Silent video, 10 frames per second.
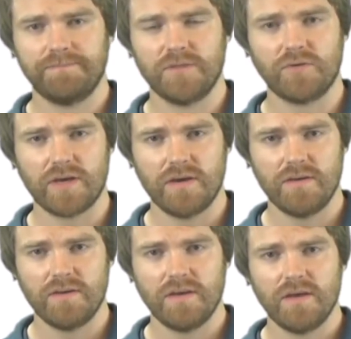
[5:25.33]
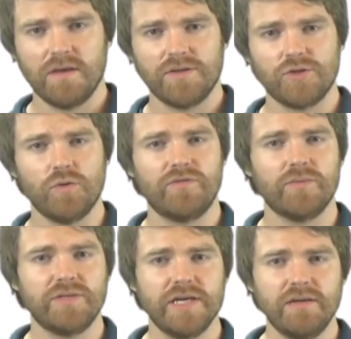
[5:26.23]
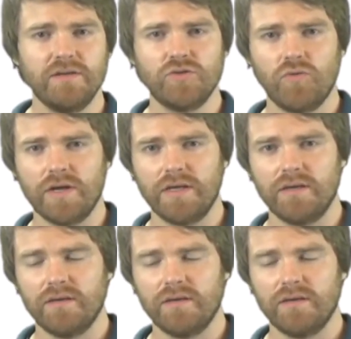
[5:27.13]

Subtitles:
Okay? So you went from 10 to 20.